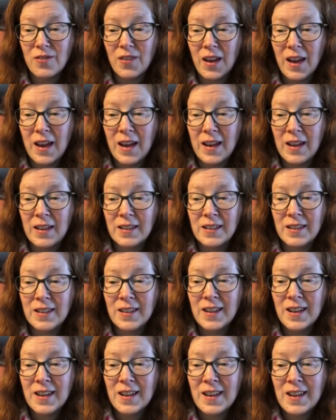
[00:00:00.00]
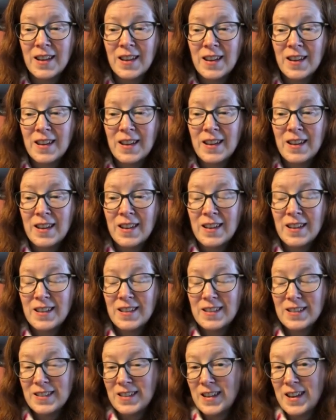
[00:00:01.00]
and
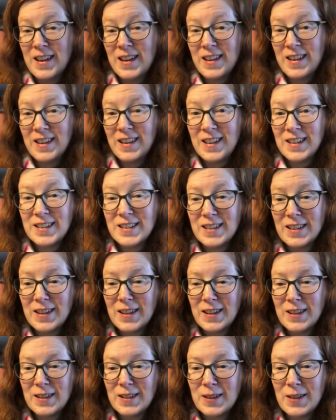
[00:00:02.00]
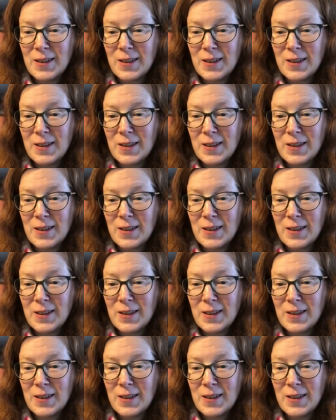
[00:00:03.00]
yeah, it's